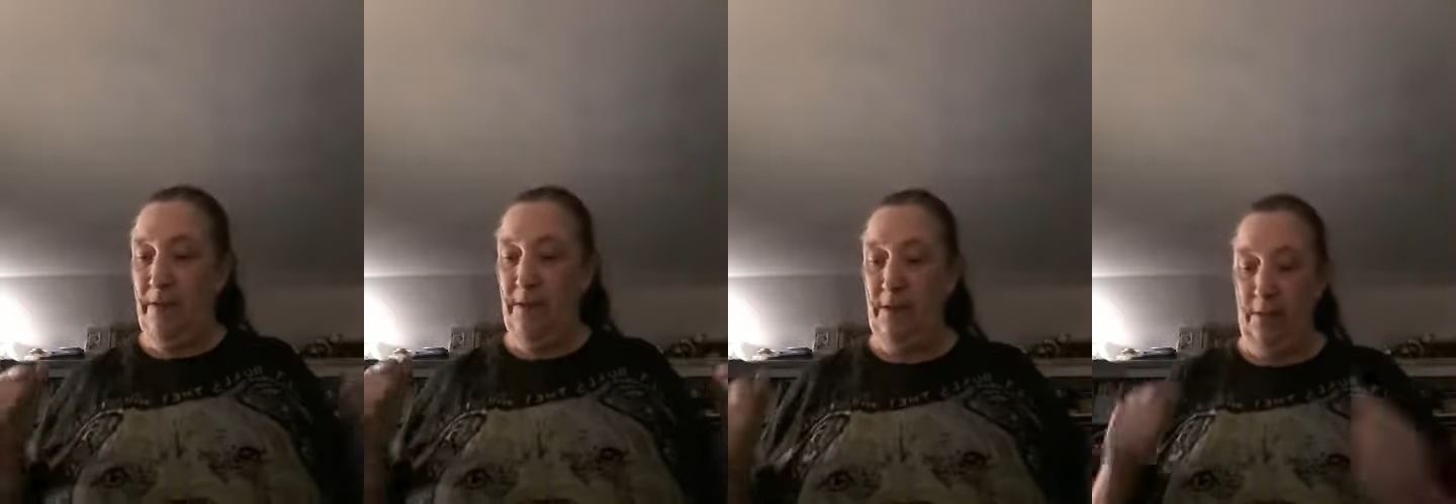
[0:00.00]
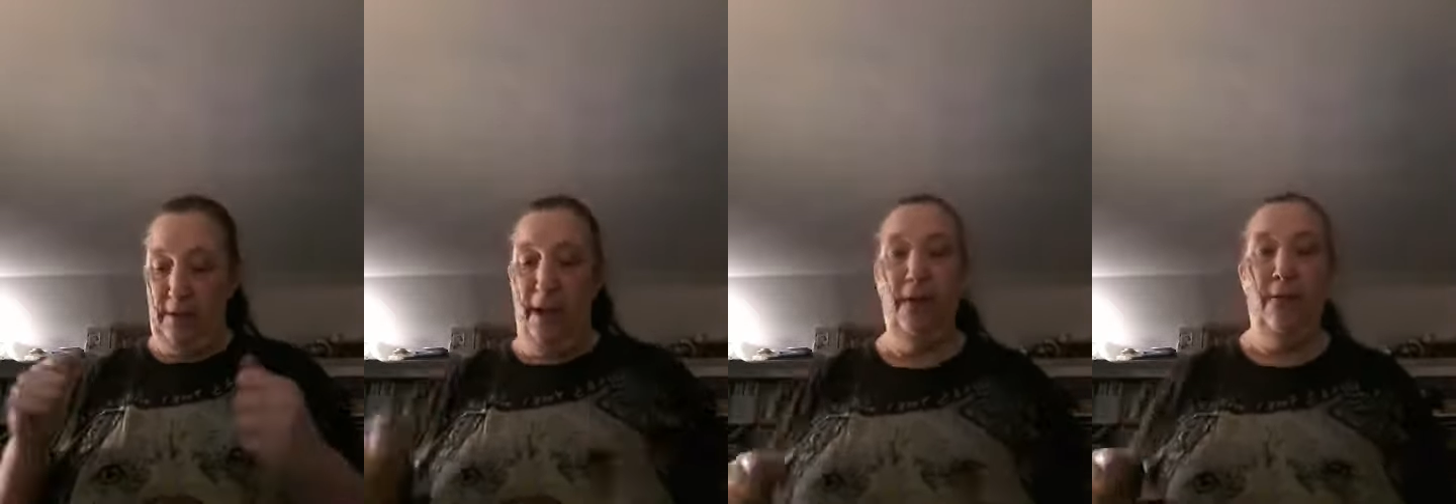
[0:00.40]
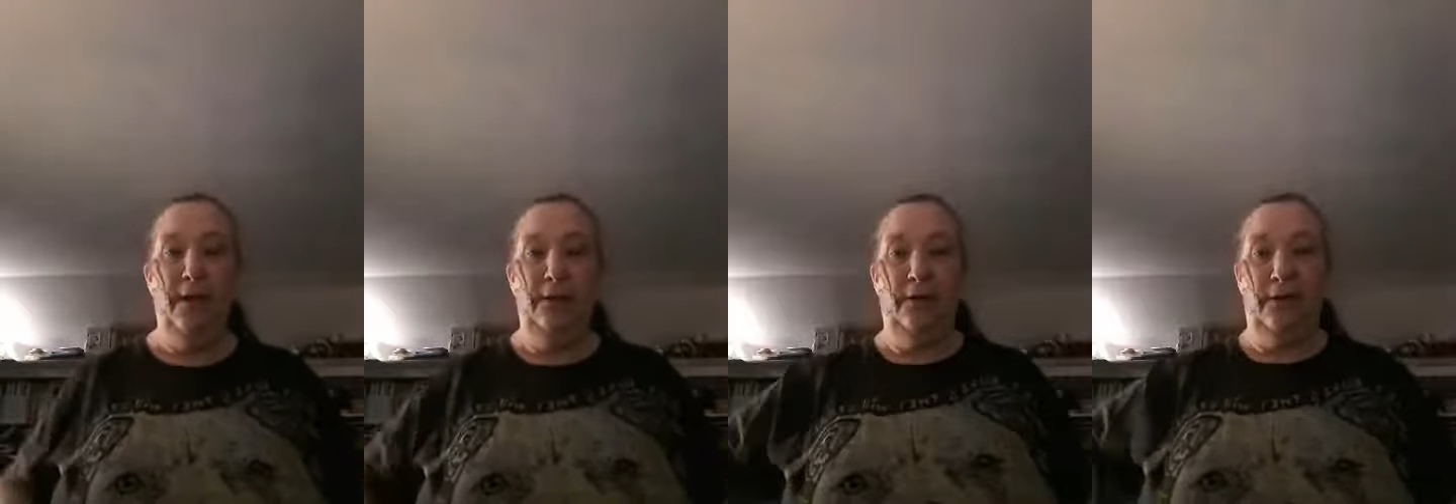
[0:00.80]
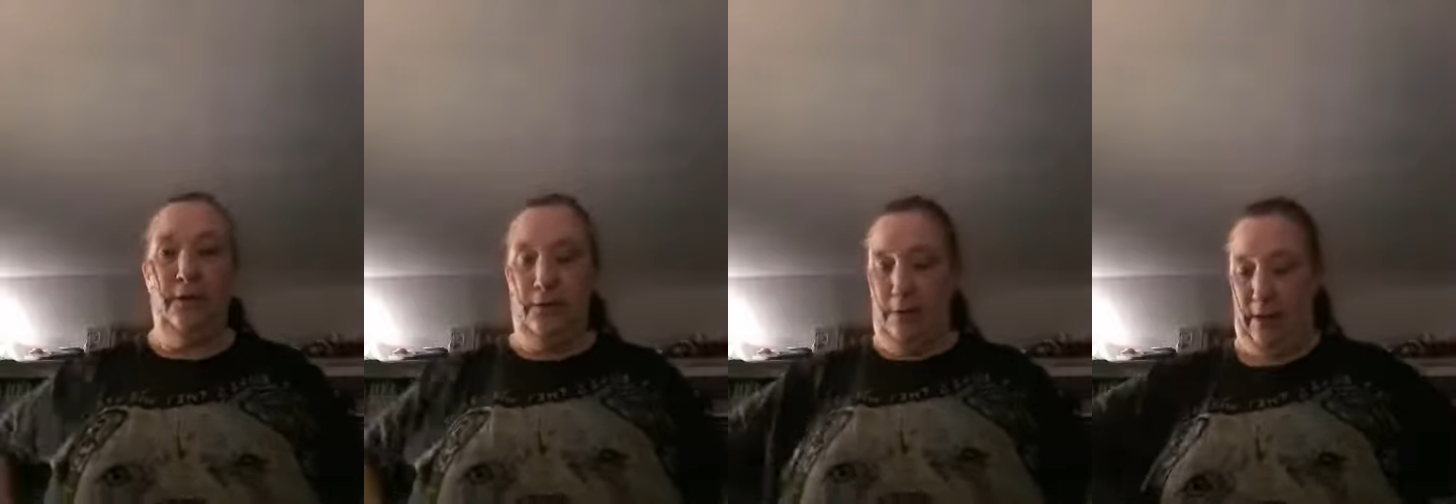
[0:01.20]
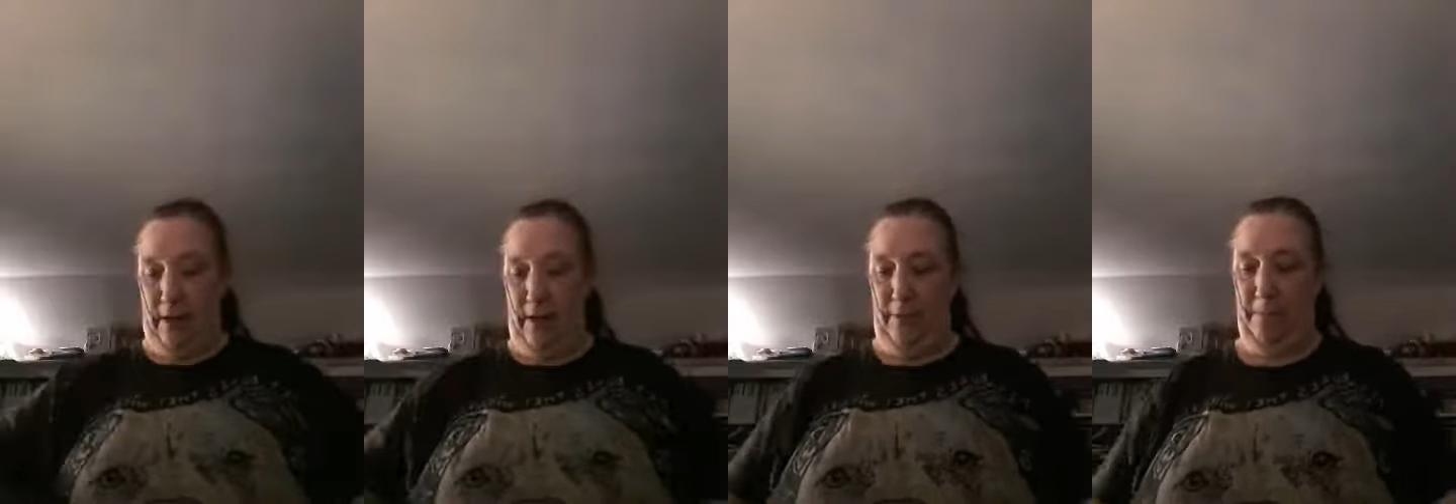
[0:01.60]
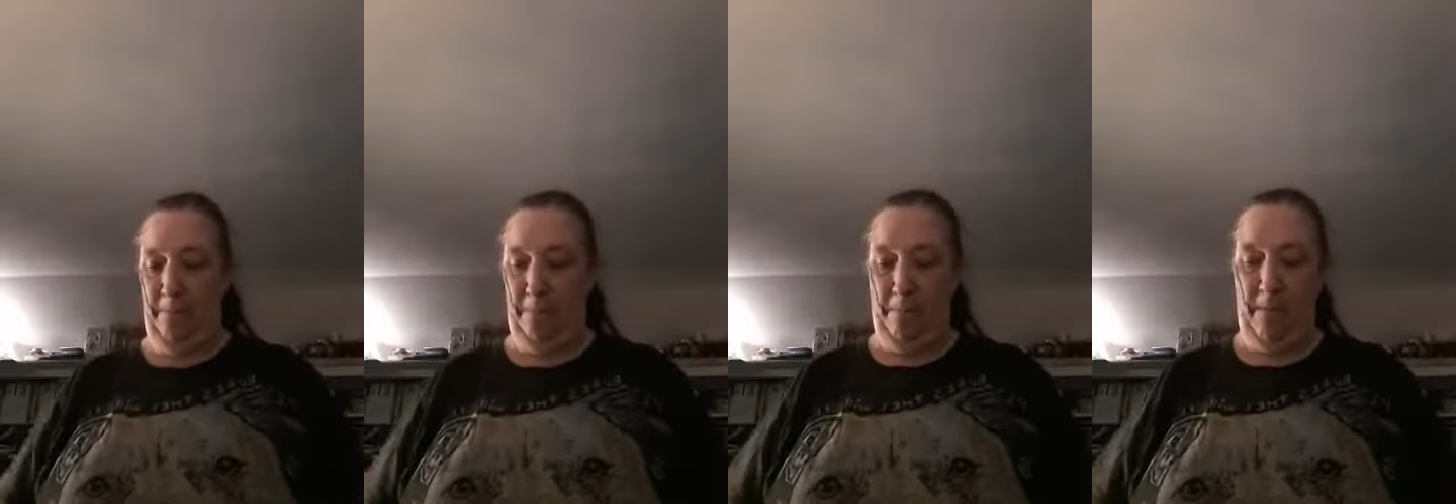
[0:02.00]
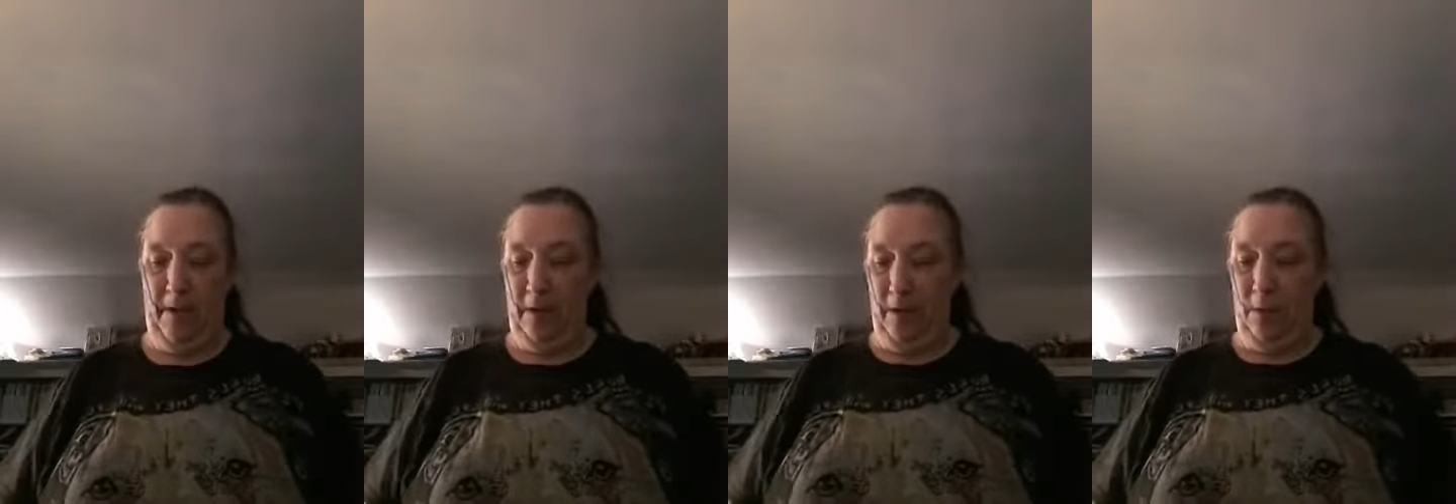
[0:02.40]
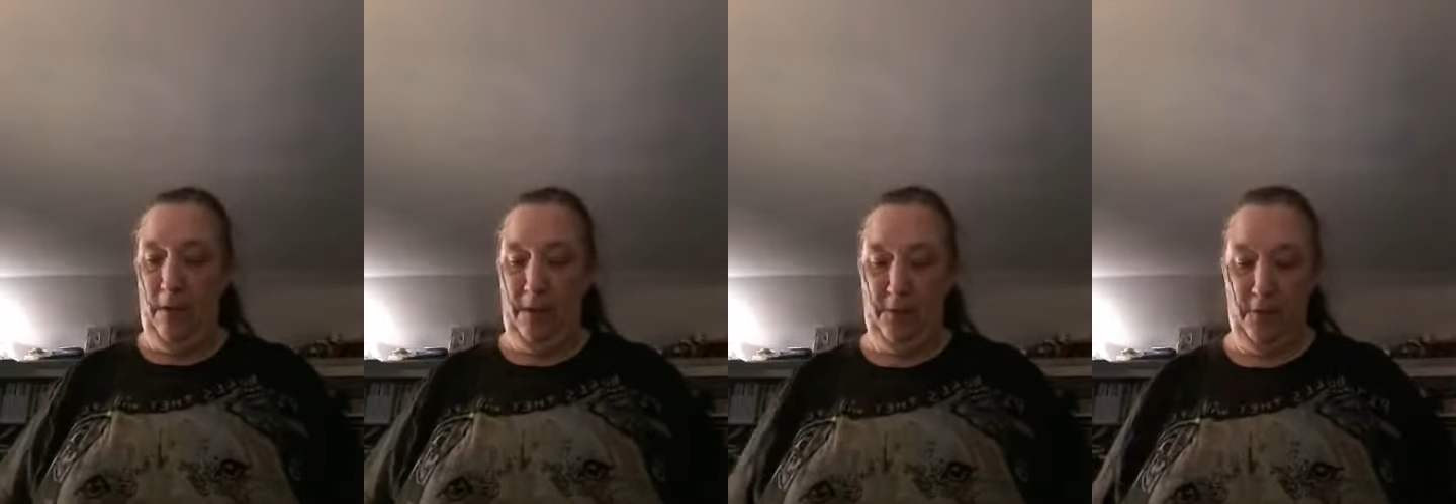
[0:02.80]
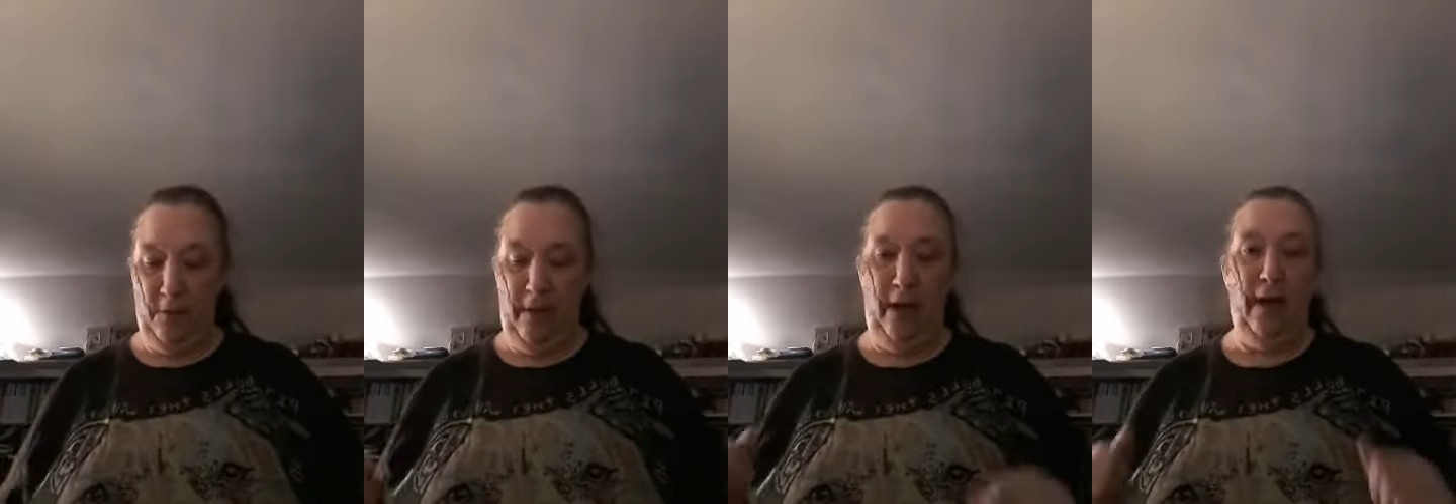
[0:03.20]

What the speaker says: So now on to what I'm doing.